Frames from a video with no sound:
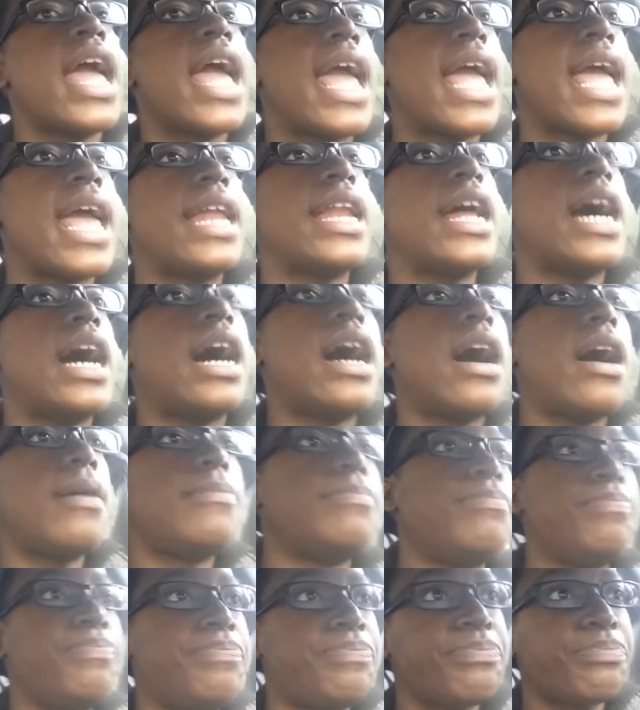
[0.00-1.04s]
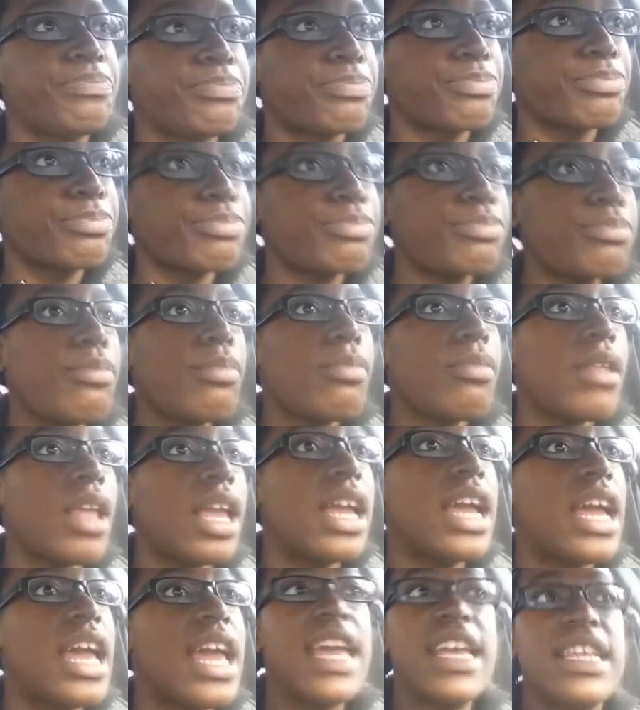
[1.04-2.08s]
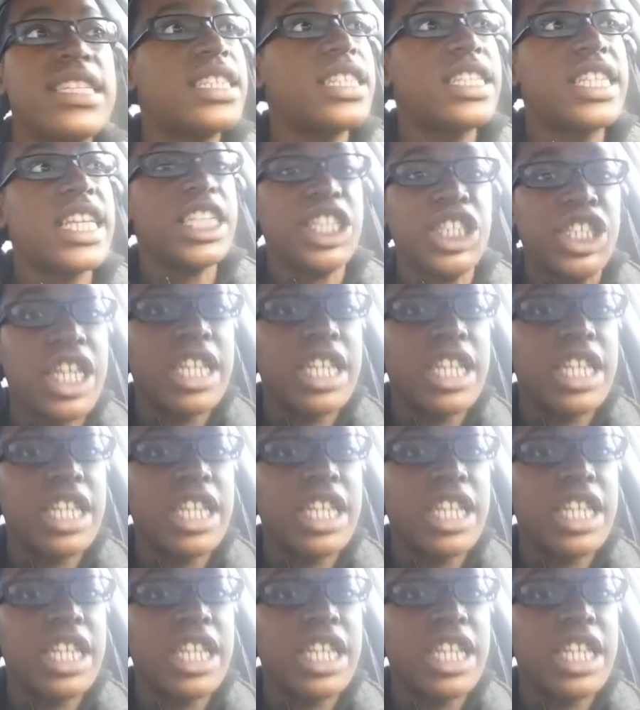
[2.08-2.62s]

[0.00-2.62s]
And um it's, this